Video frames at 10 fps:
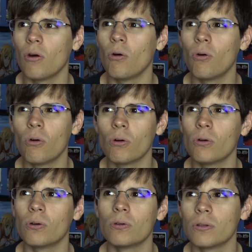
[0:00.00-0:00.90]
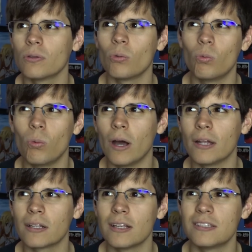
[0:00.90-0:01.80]
or
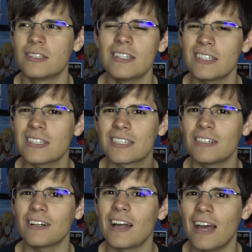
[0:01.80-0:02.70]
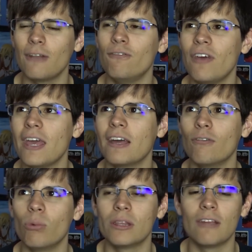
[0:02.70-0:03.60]
what? Because this is still kind of vague
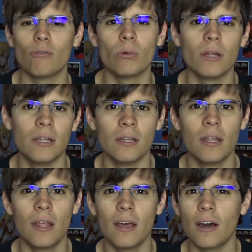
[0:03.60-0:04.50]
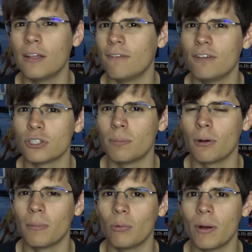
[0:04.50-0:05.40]
of what they've written on the official
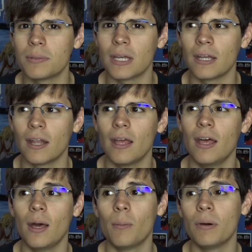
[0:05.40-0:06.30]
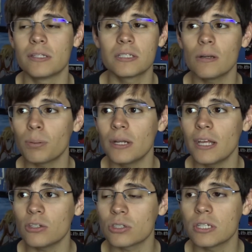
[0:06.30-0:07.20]
Pokemon website. But it's still
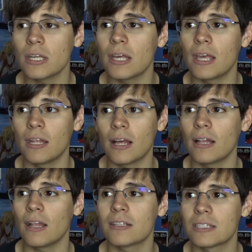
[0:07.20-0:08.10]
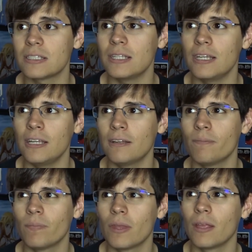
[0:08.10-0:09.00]
pretty interesting, and I like to see
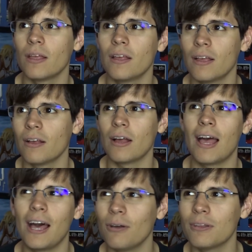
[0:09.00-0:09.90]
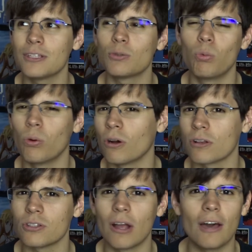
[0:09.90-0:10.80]
how this
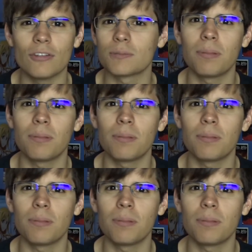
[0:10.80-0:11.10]
works or how this